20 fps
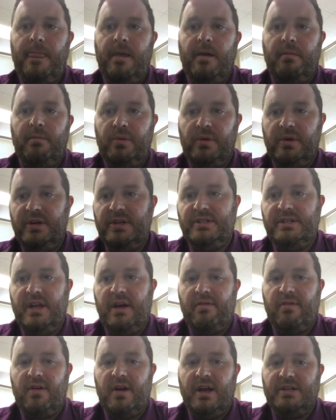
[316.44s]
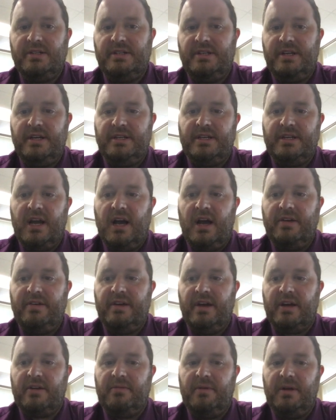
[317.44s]
Please never hesitate to
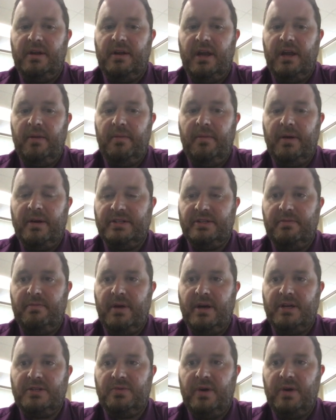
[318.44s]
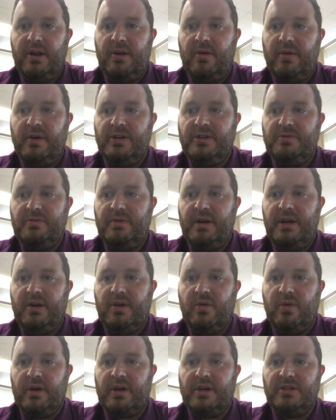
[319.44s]
contact me. Email's the best way to reach me,
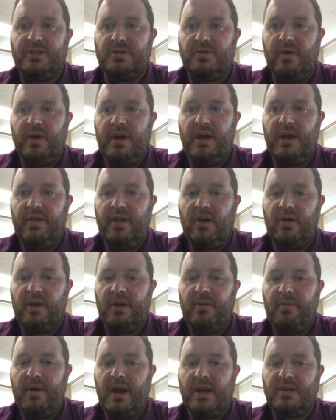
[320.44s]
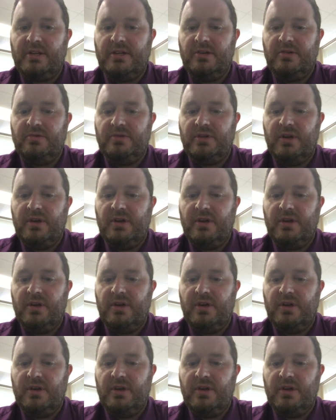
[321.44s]
quickest way that I'll get back to you.